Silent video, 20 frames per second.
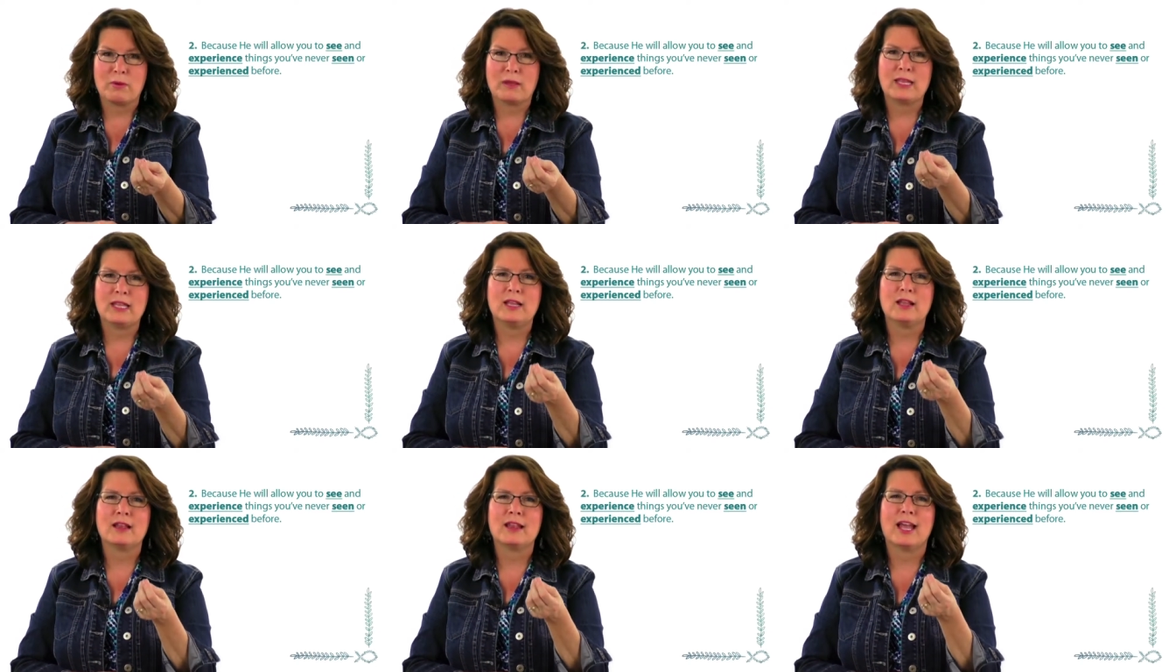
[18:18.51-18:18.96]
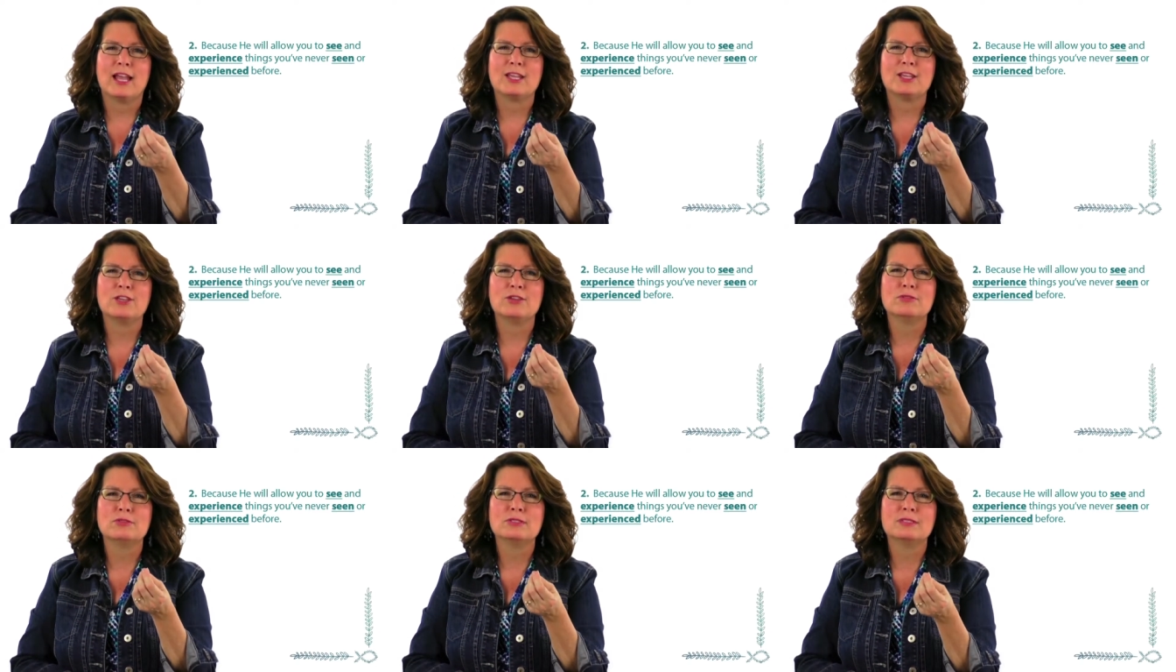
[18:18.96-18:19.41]
but He'll let
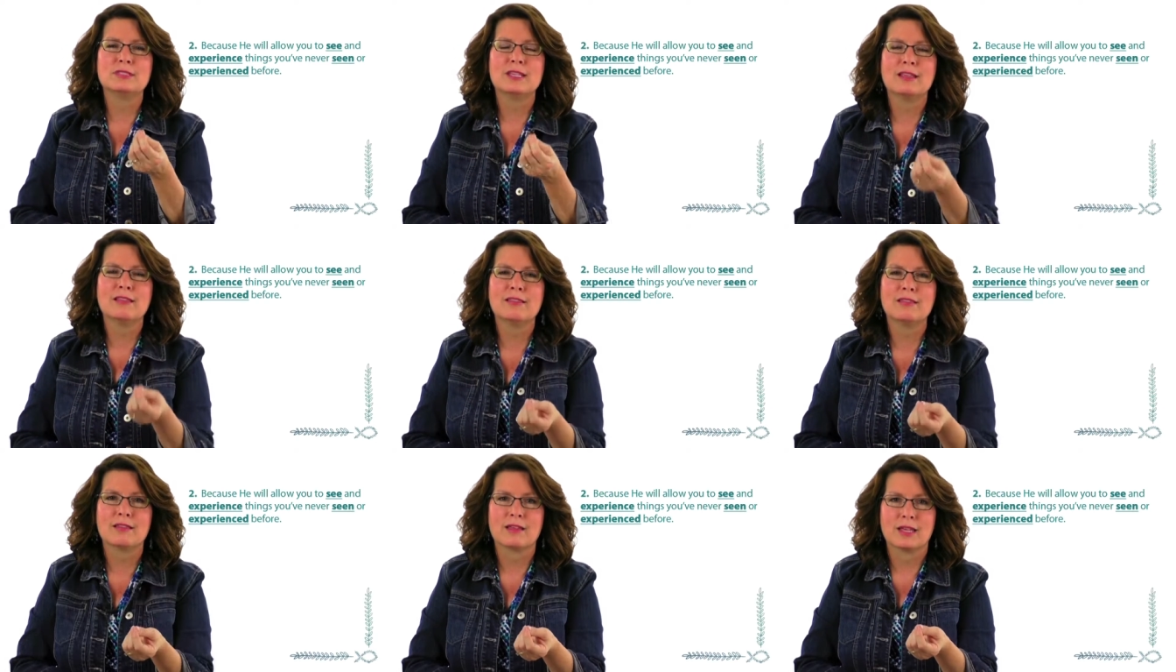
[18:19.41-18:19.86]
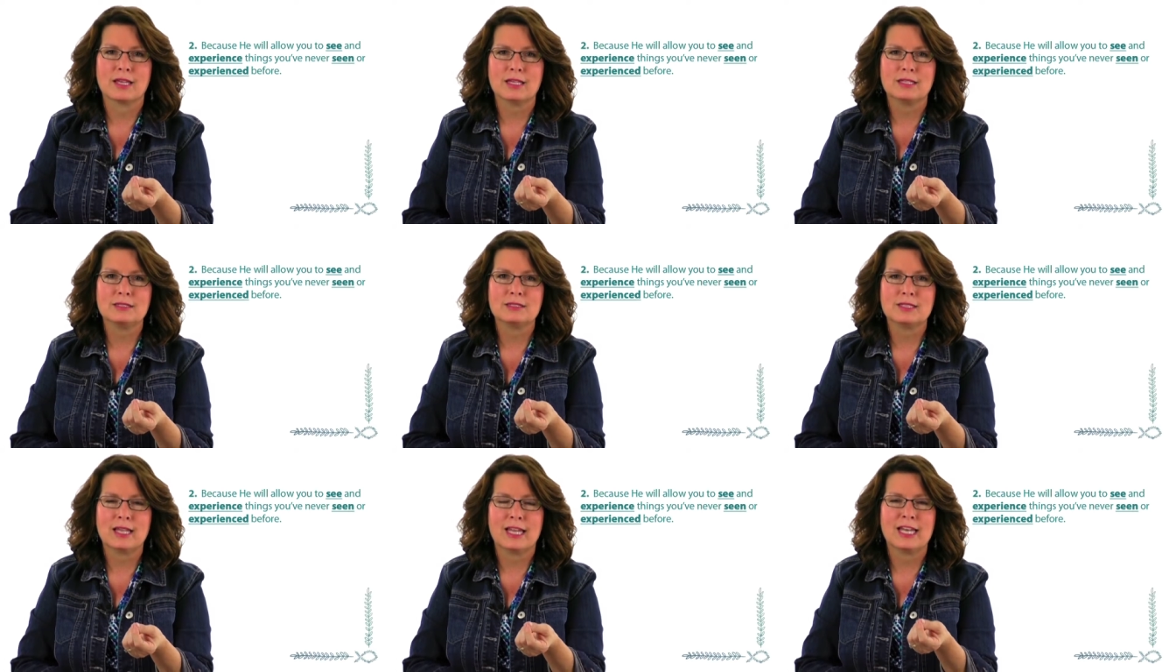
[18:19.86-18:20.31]
you see
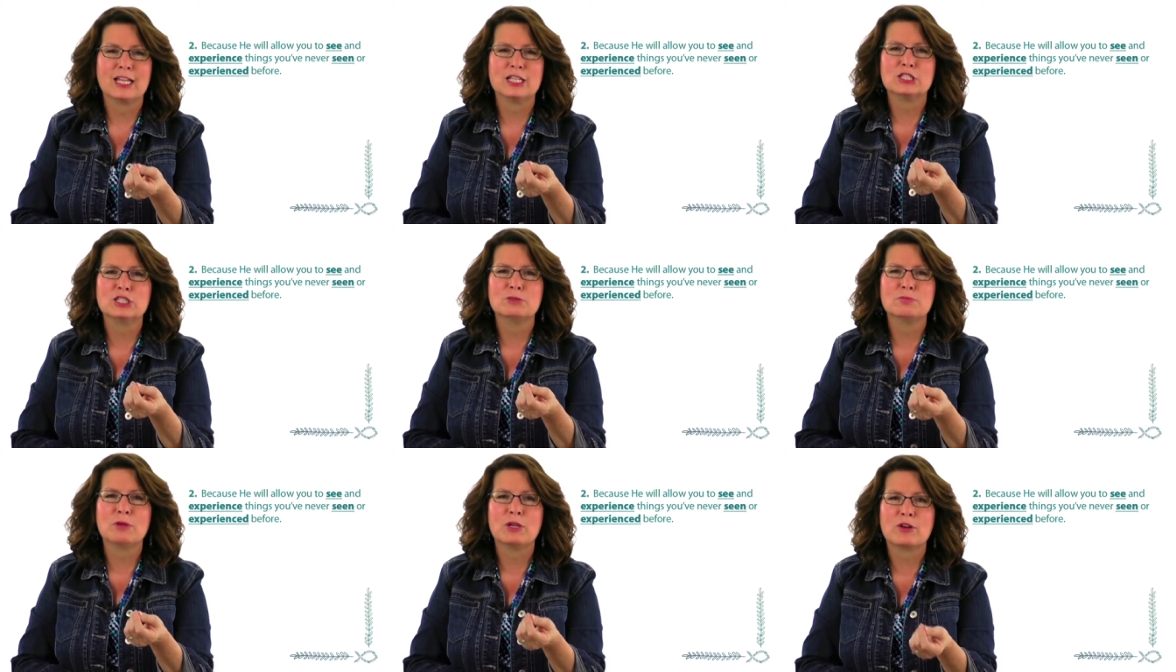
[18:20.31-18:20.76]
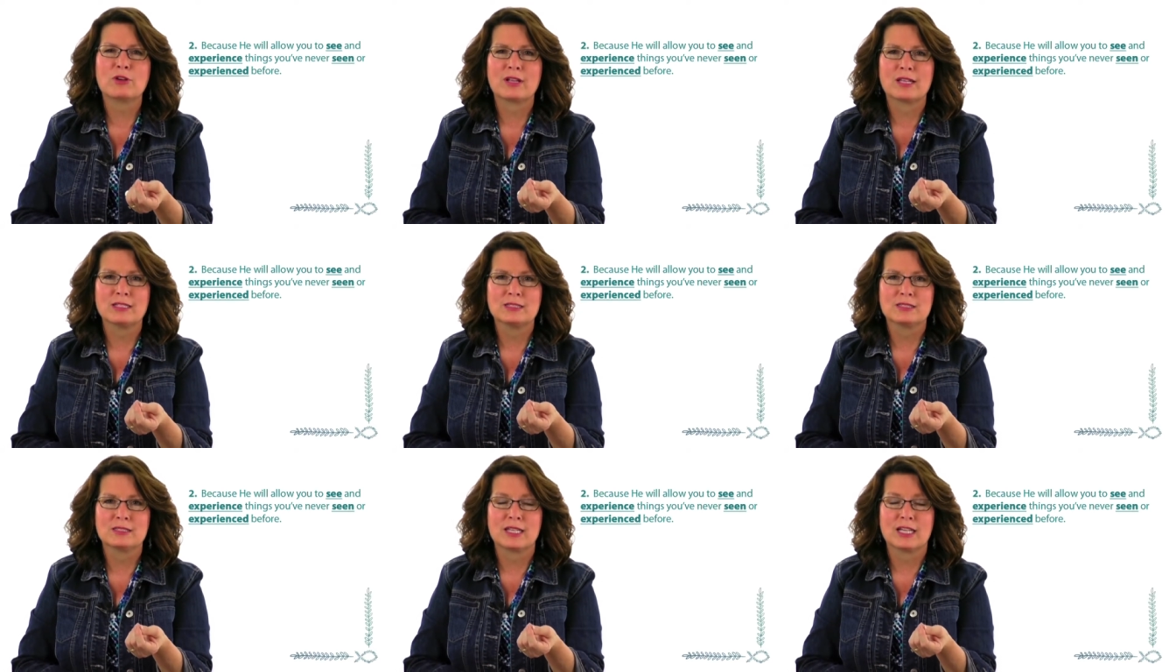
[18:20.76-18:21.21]
things and
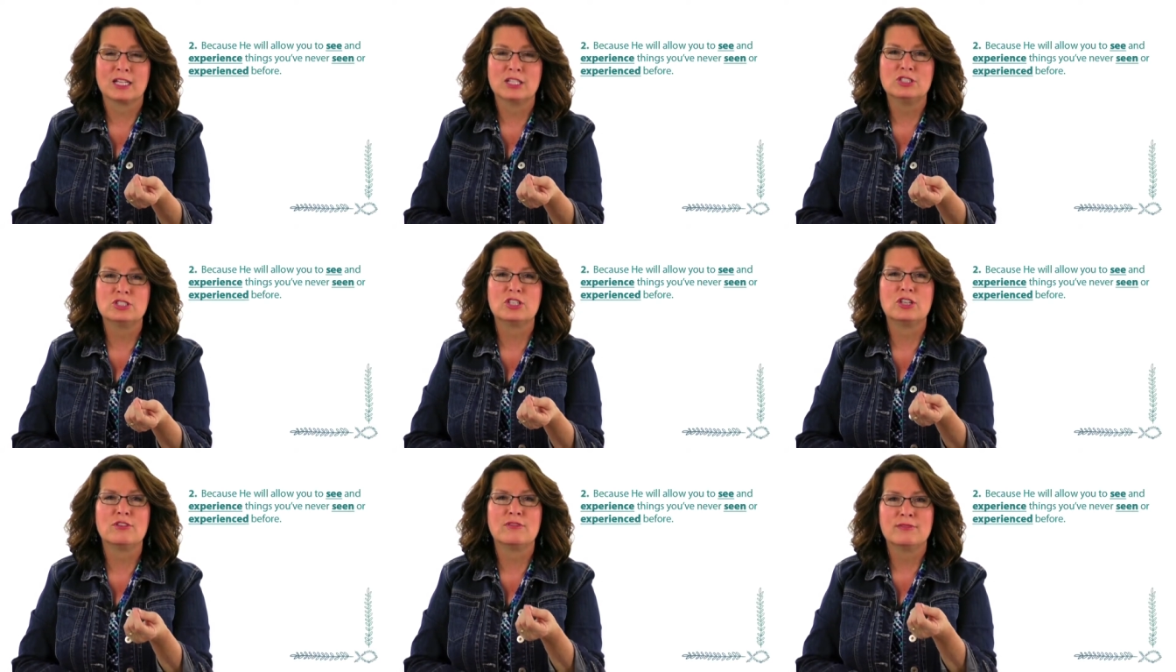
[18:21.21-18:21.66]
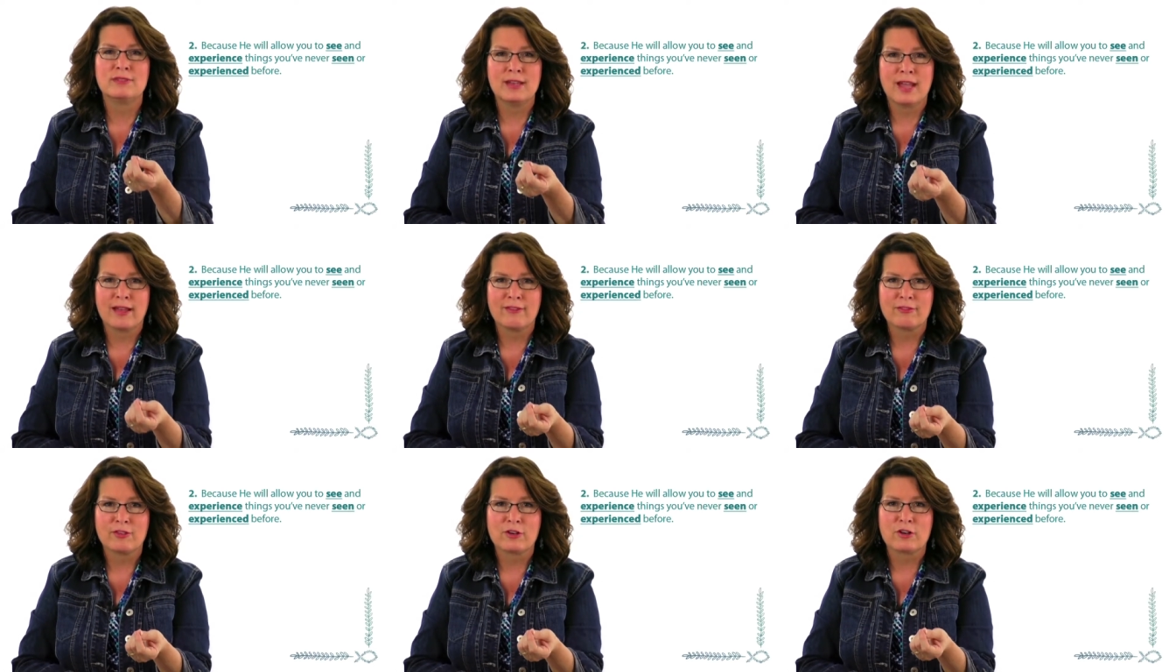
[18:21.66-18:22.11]
experience things you've
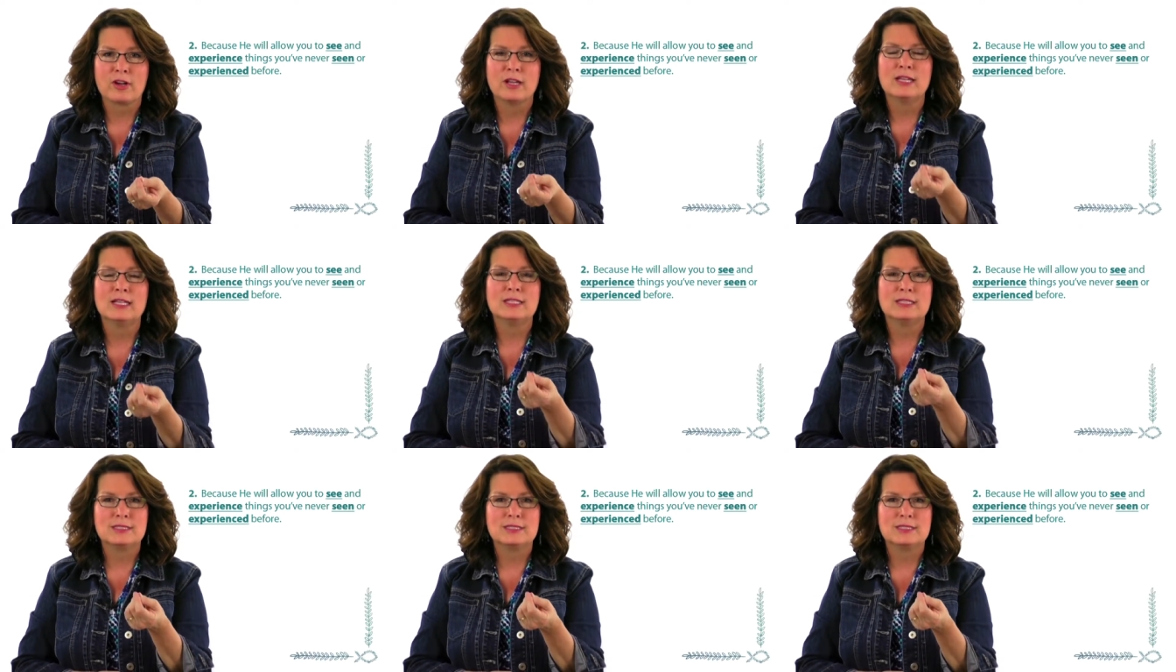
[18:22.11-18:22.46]
never